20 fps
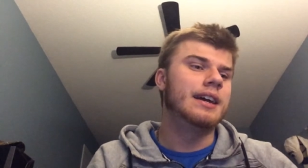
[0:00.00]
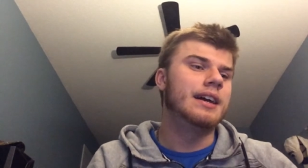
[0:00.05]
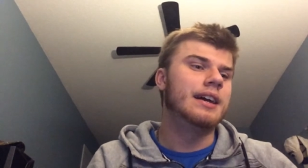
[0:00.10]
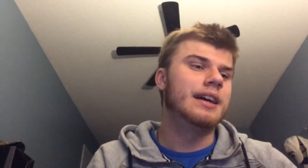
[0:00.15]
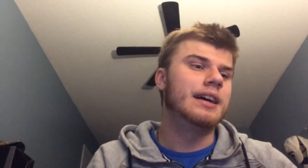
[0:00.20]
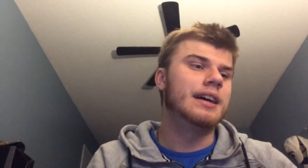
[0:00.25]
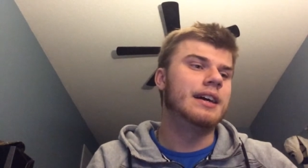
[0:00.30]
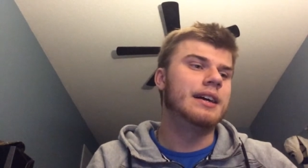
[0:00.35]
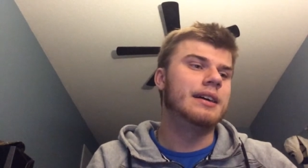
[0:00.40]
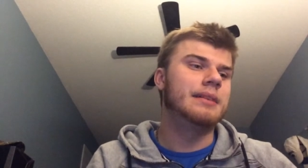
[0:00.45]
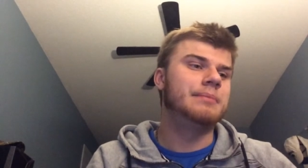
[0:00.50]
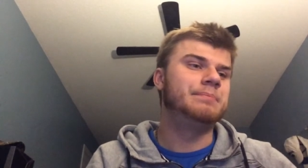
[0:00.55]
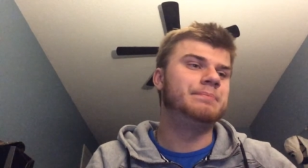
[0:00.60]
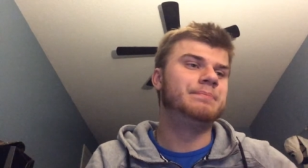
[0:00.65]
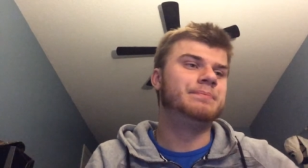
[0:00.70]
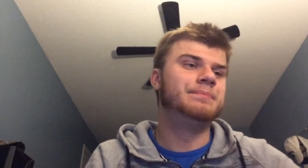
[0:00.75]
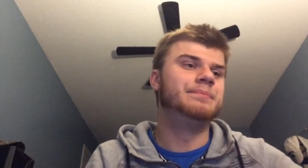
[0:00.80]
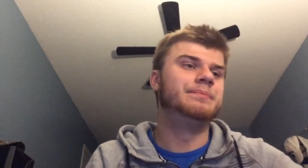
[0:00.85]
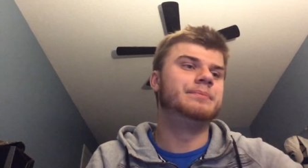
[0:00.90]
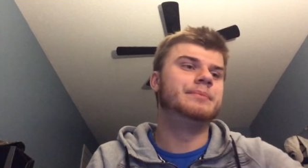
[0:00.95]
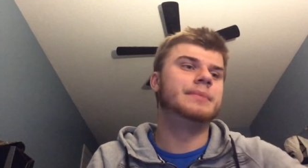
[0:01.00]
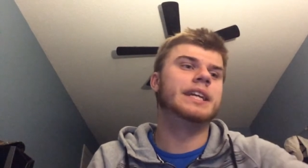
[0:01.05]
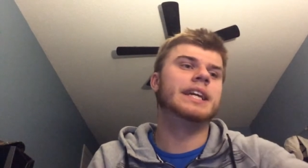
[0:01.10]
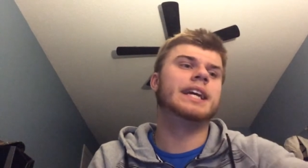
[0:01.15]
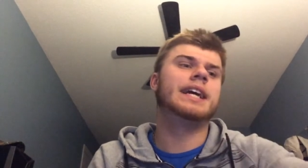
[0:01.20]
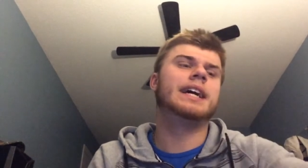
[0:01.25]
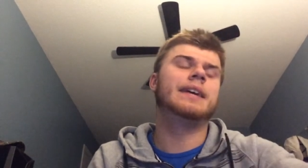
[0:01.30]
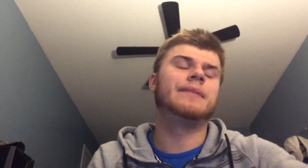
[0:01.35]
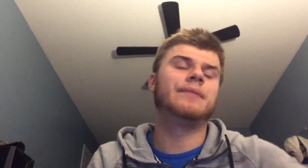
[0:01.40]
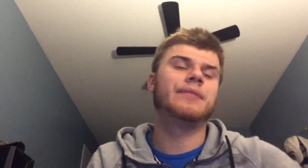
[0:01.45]
Um, but
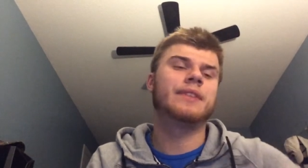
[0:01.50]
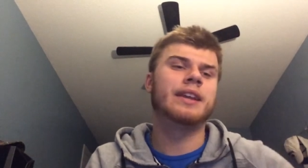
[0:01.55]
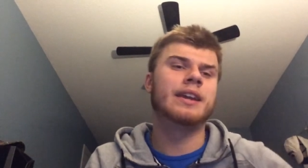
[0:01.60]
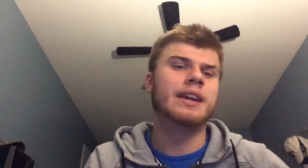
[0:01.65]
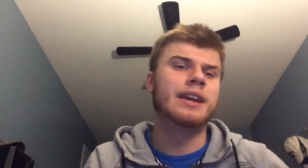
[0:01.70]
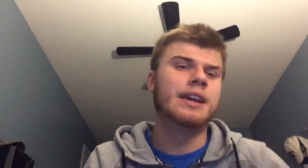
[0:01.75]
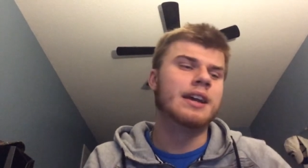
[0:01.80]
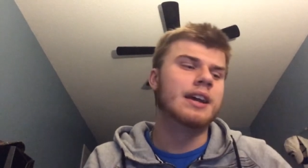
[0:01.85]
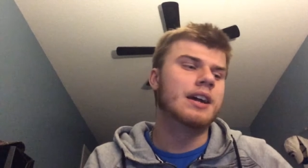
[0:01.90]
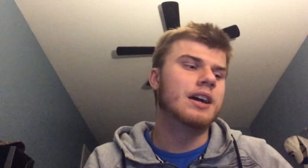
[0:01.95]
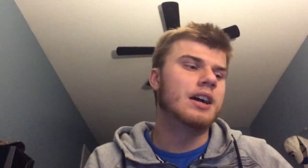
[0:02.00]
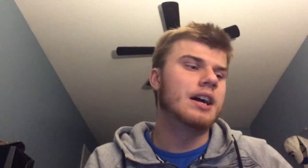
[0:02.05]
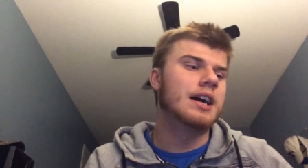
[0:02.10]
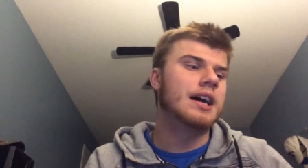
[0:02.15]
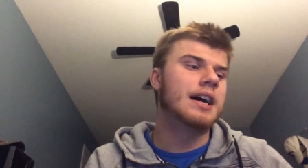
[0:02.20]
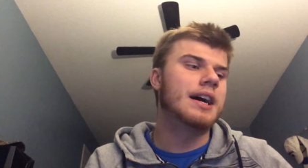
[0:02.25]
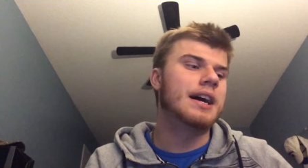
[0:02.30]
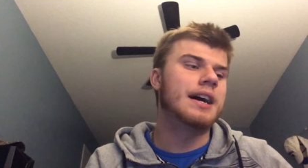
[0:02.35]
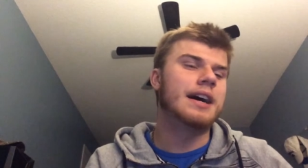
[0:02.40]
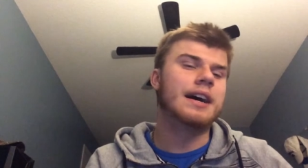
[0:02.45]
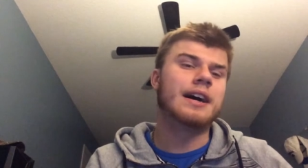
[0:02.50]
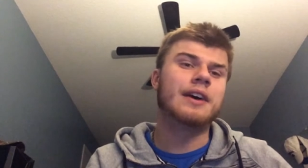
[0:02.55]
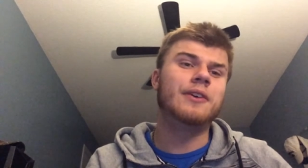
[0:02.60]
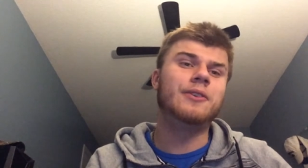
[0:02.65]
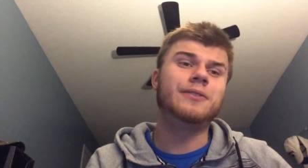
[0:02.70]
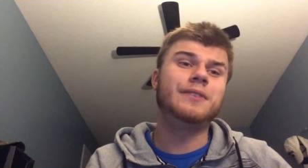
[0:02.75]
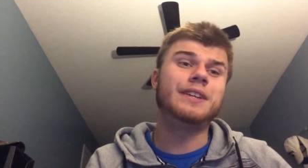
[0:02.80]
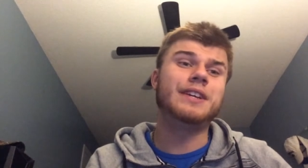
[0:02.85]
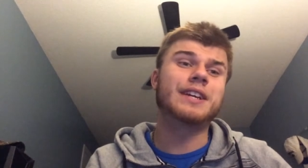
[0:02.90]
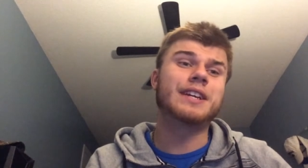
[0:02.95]
yeah, uh,
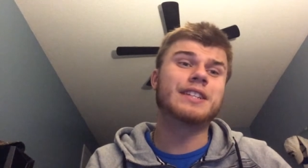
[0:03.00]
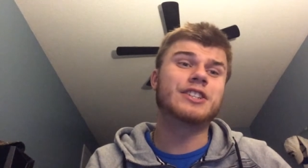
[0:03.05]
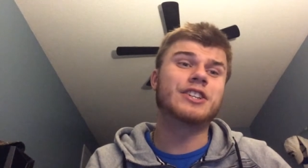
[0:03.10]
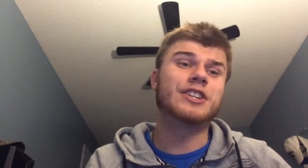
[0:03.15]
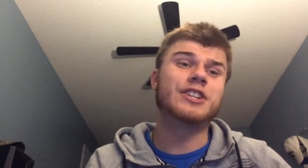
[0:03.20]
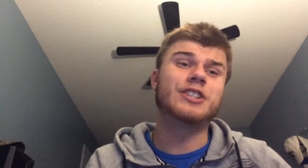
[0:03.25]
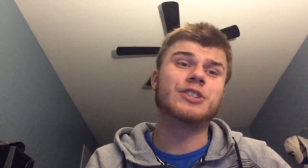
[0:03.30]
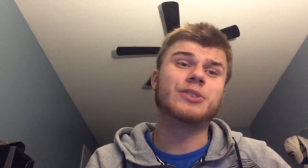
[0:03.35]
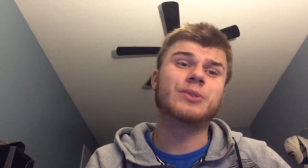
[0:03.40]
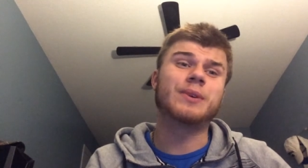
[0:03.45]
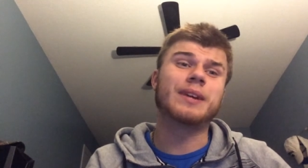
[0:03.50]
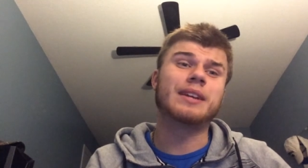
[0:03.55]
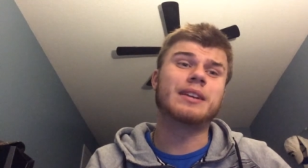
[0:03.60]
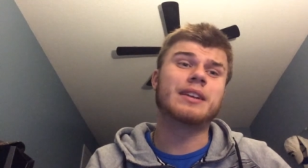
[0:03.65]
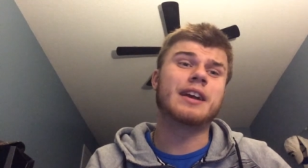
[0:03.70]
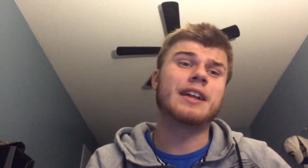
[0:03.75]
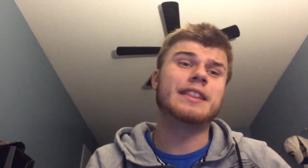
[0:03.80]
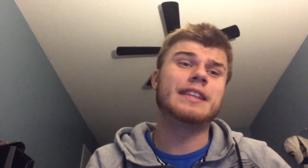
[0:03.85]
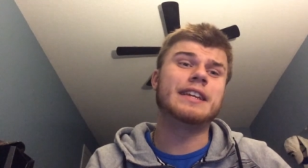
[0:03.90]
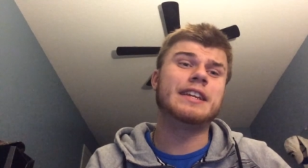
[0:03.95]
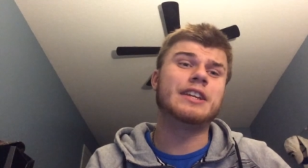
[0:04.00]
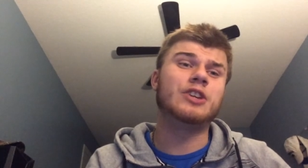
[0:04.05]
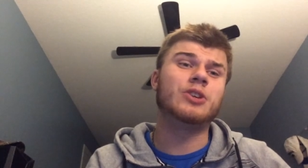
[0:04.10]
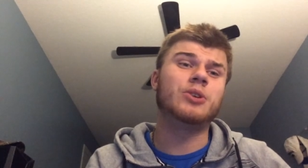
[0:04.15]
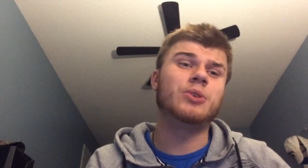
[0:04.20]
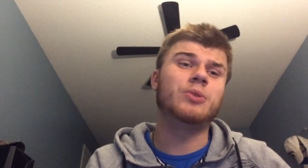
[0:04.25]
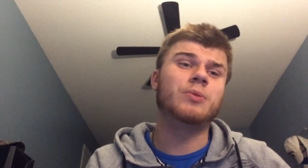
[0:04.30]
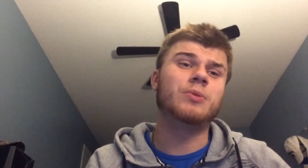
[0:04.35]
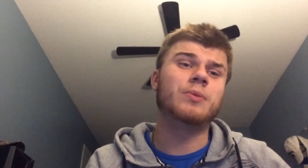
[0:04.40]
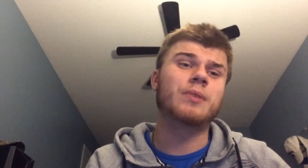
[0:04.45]
hopefully you guys are enjoying the
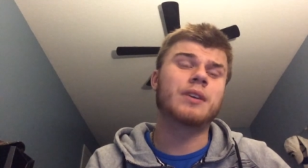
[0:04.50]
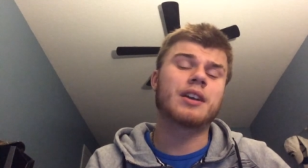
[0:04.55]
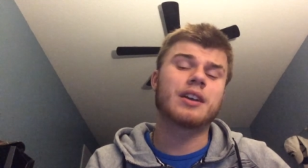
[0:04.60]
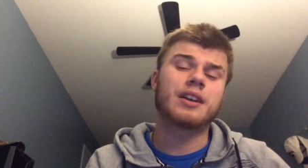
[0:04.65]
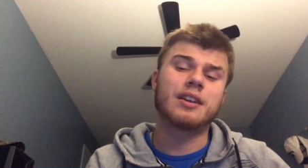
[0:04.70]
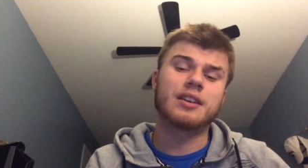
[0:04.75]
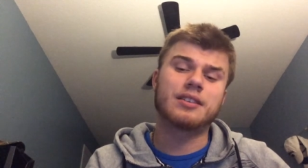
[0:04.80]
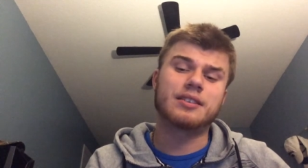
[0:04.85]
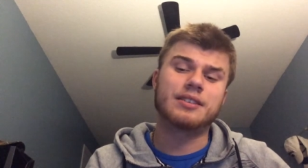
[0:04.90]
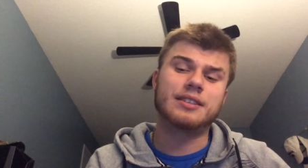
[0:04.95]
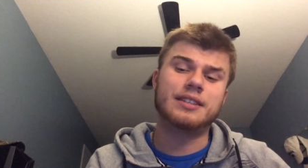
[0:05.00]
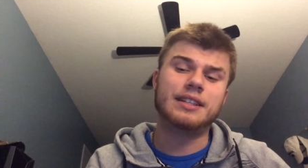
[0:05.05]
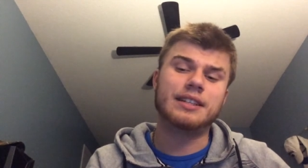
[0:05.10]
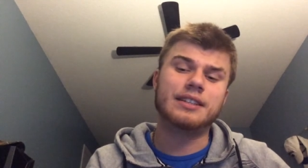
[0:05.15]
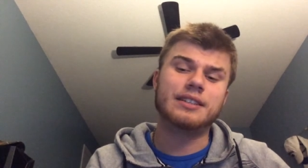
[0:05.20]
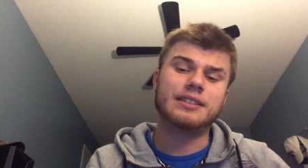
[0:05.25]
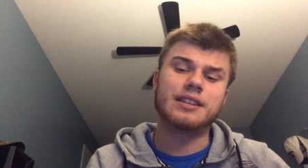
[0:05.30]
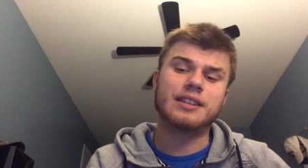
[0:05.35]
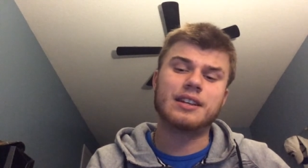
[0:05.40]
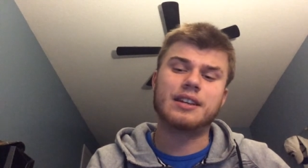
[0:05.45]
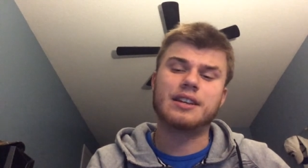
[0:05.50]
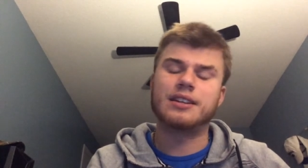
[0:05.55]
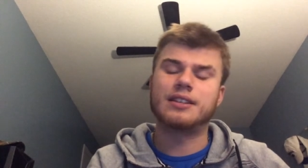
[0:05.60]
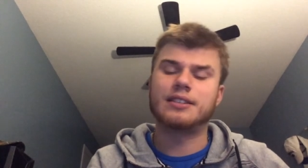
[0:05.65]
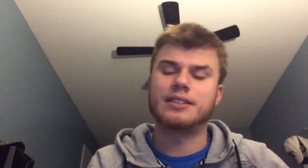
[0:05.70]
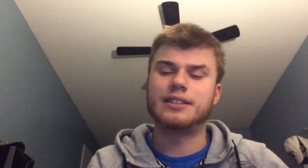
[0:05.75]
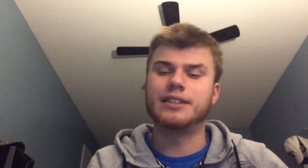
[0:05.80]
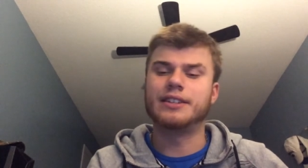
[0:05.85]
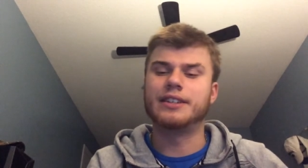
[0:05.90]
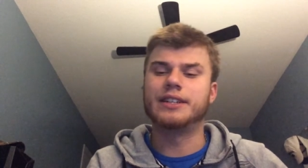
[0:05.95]
new se- uh,
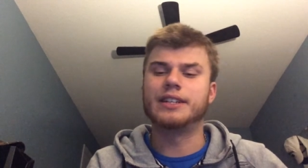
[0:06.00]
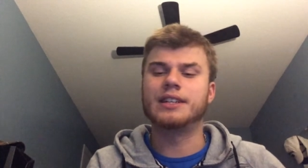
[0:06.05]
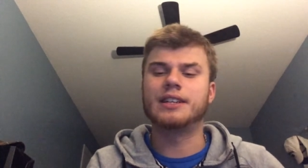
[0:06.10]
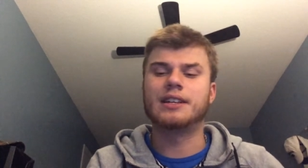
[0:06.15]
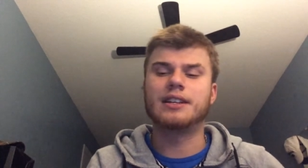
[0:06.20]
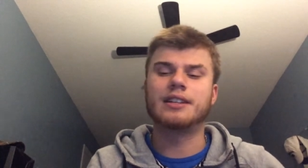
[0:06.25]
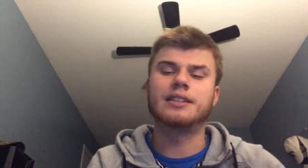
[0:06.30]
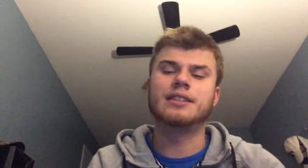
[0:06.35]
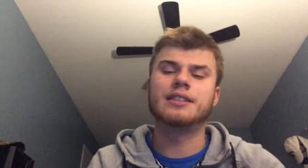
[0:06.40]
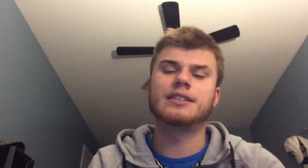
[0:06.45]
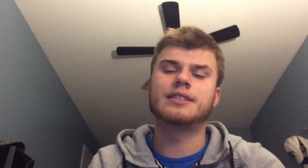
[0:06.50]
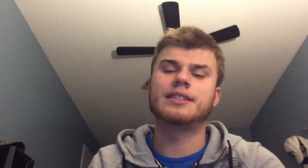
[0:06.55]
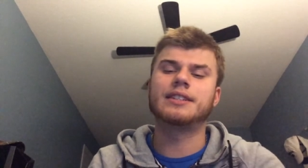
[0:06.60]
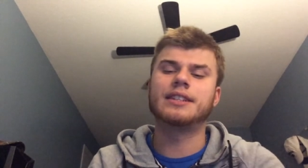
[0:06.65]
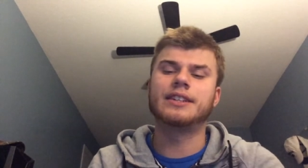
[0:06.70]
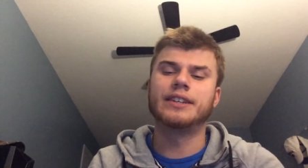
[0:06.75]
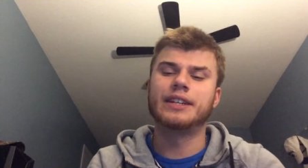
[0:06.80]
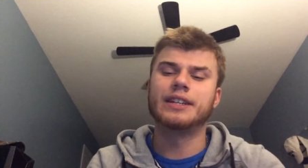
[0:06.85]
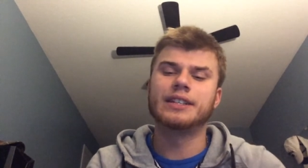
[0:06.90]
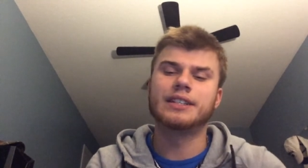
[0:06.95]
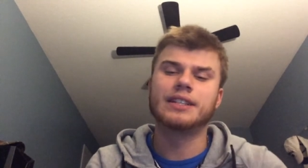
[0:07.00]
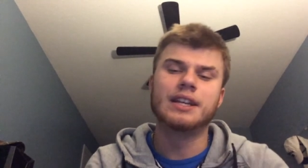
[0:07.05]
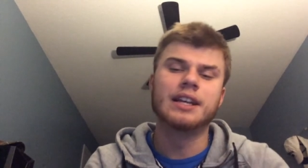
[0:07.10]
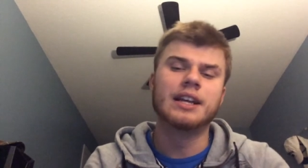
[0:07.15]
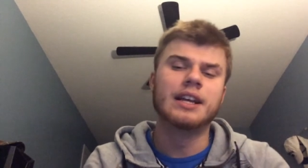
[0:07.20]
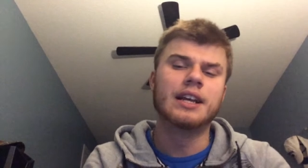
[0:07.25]
series, uh, this series